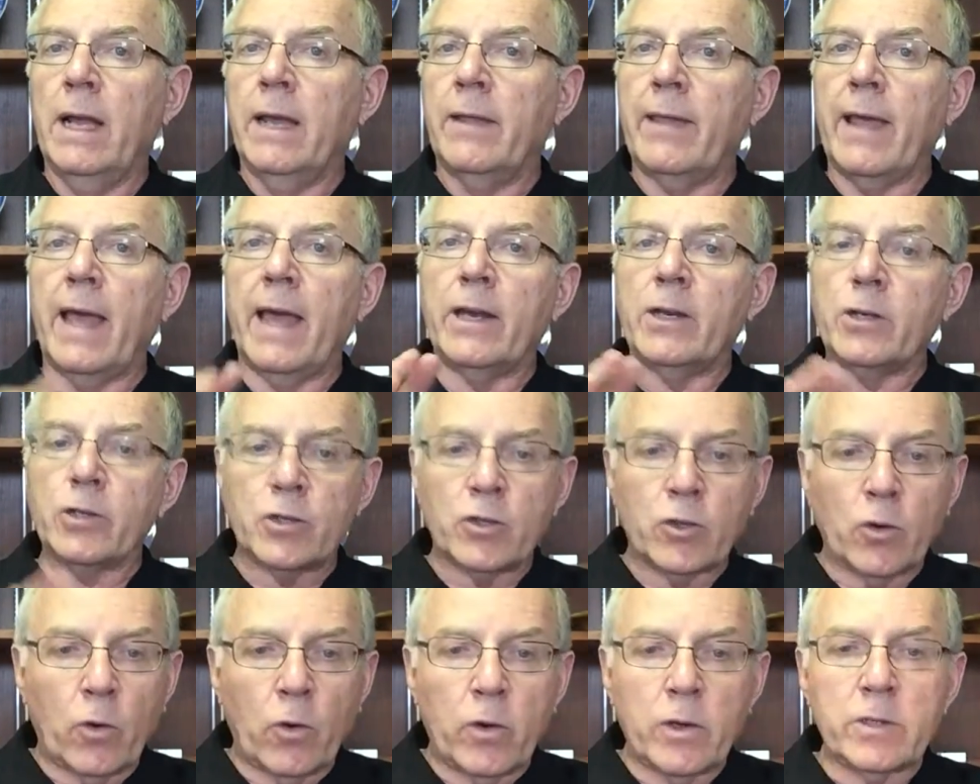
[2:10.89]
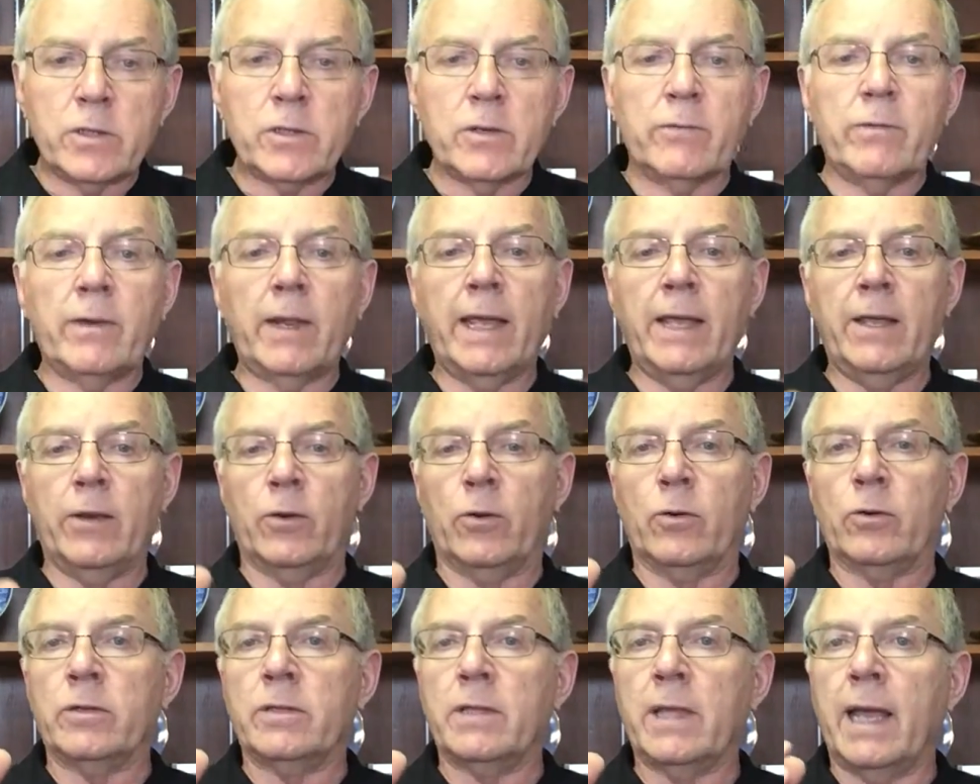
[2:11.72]
They had a shortage of
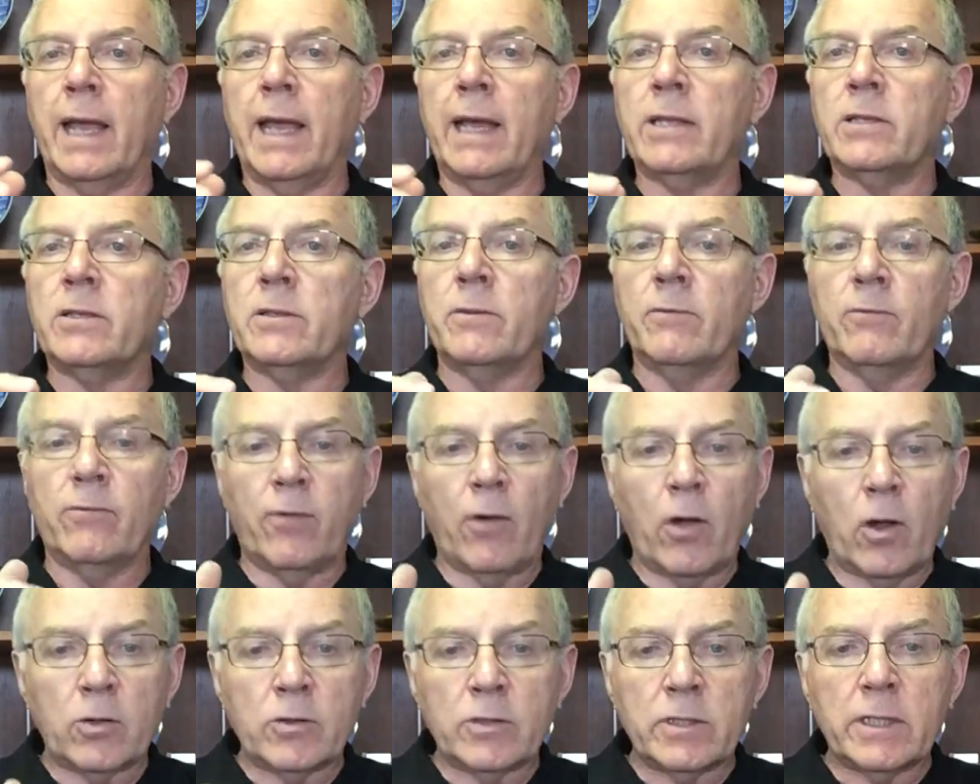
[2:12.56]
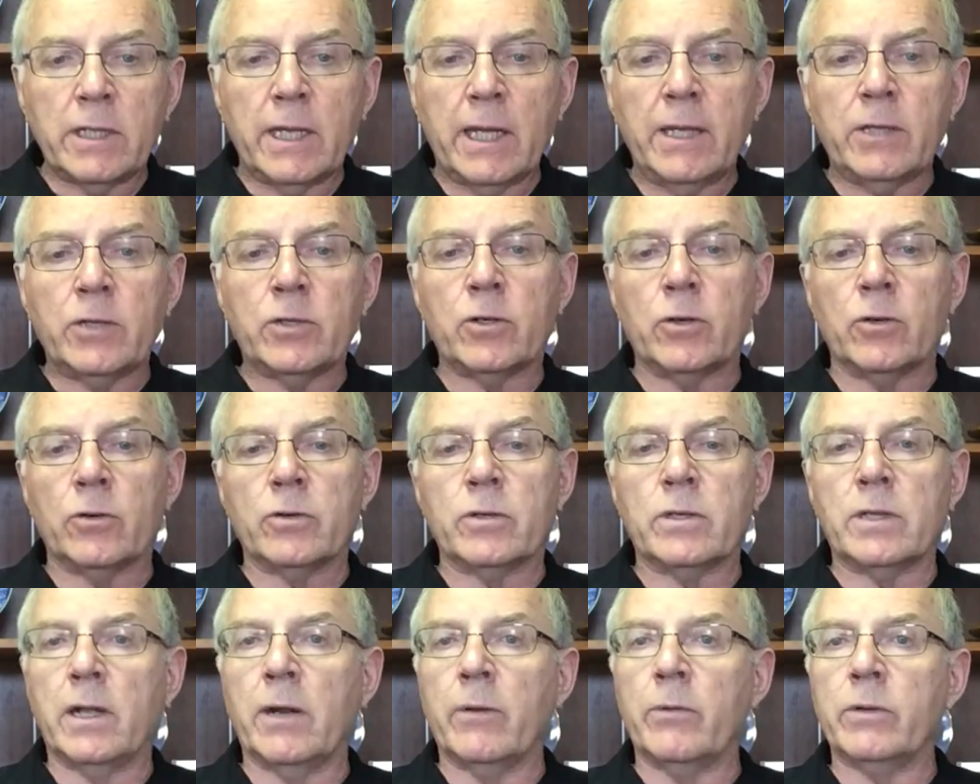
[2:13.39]
leaders. They had some false
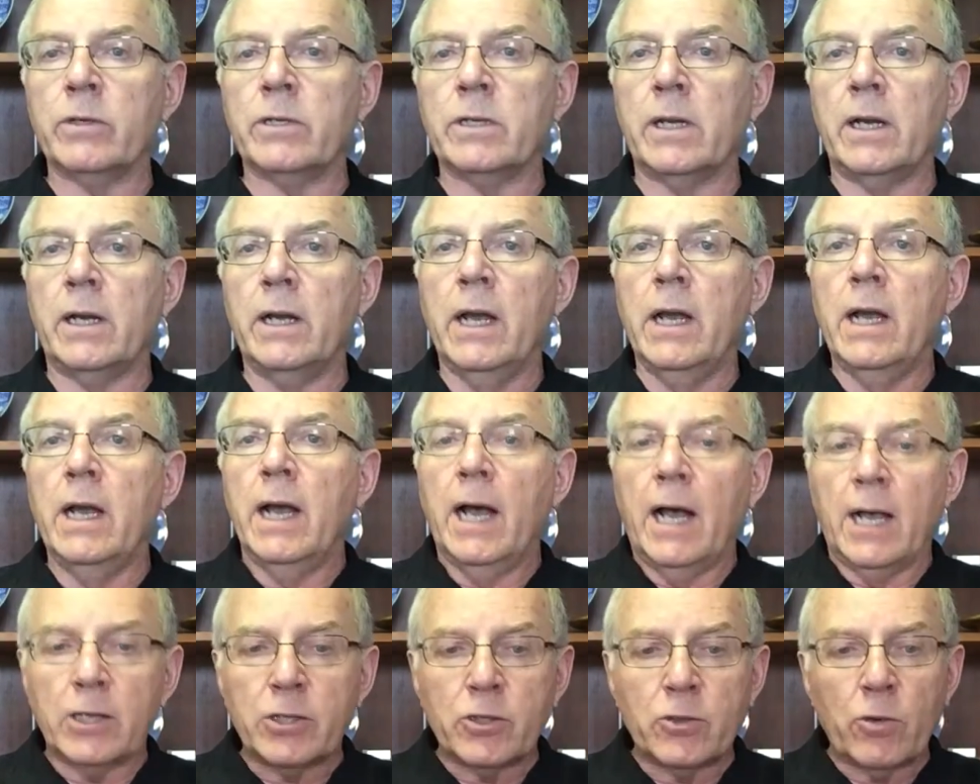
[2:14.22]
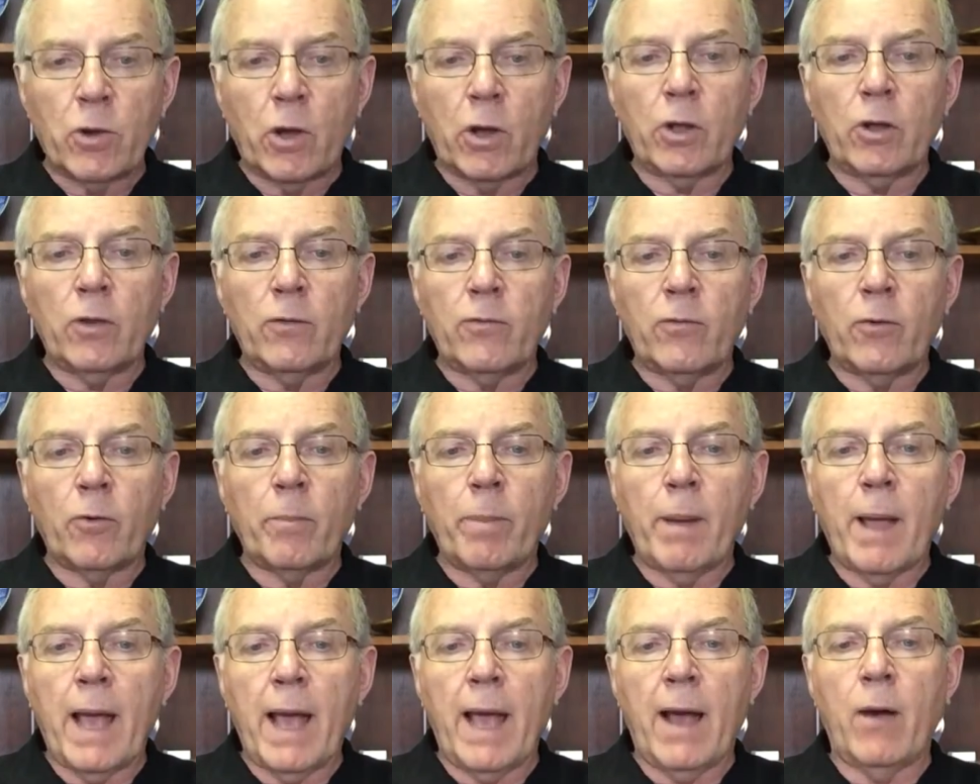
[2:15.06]
teachers. There was a struggle for
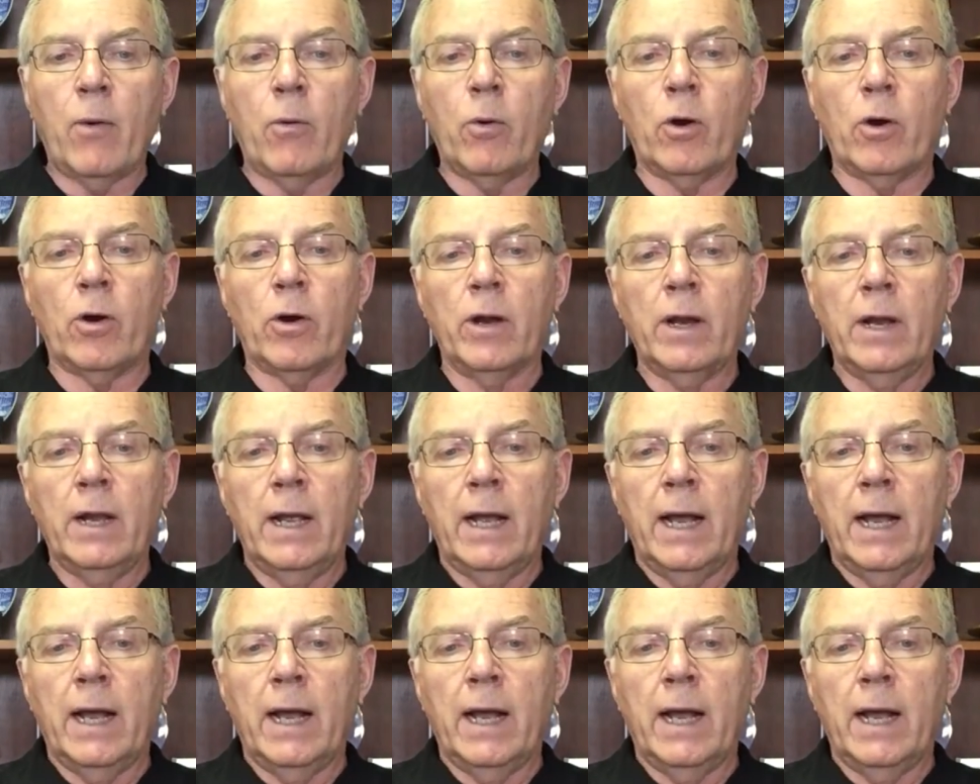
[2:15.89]
power.